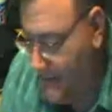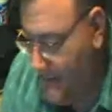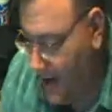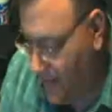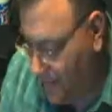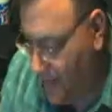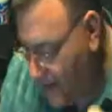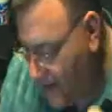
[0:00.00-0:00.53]

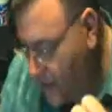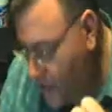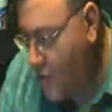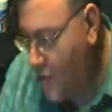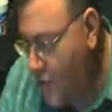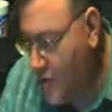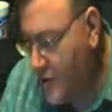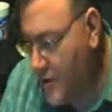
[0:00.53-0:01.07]
modify the
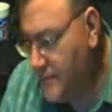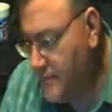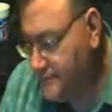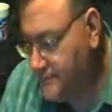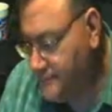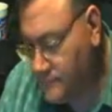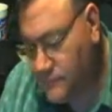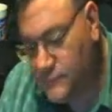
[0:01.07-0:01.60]
corn,
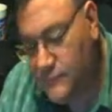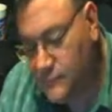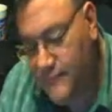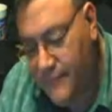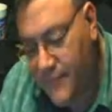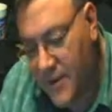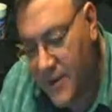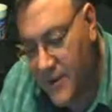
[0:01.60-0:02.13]

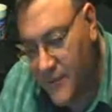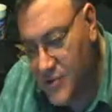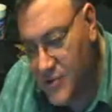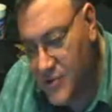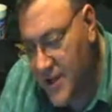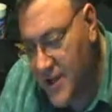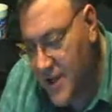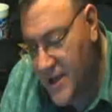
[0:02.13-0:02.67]
if we
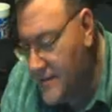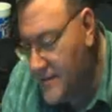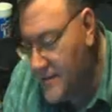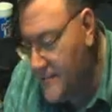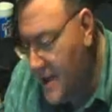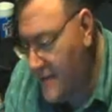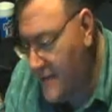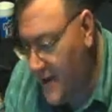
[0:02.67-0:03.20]
genetically
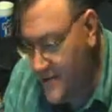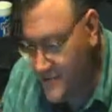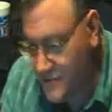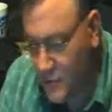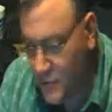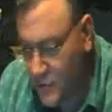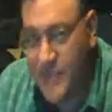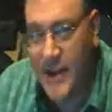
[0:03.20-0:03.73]
modify the
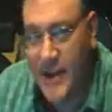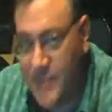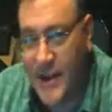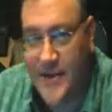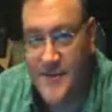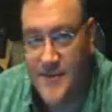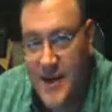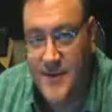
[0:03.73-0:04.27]

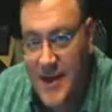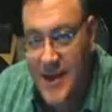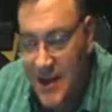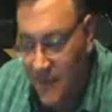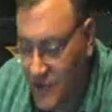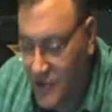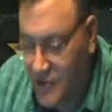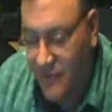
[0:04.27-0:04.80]
soybeans,
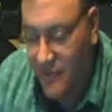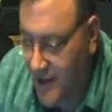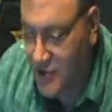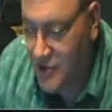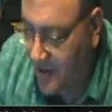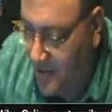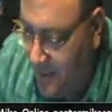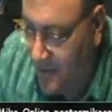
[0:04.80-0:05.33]
if we
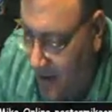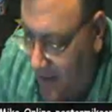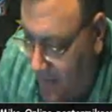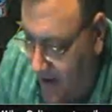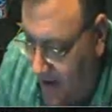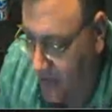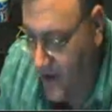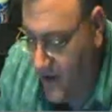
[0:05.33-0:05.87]
genetically
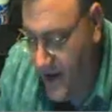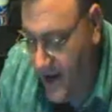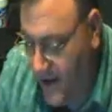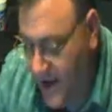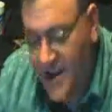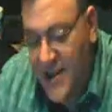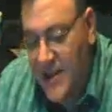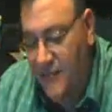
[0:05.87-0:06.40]
modify the wheat,
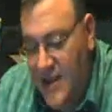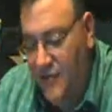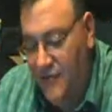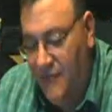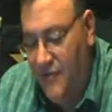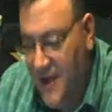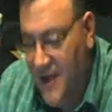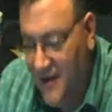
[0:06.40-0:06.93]
if we
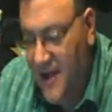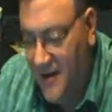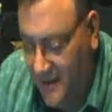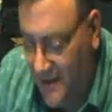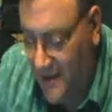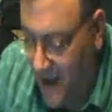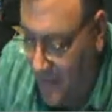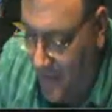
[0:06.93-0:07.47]

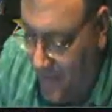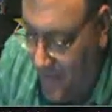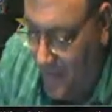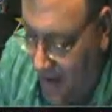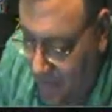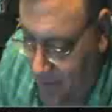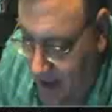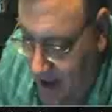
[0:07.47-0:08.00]
genetically modify
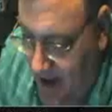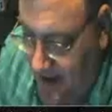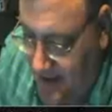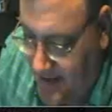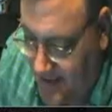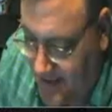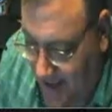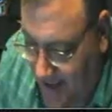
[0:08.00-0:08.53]
the pigs, the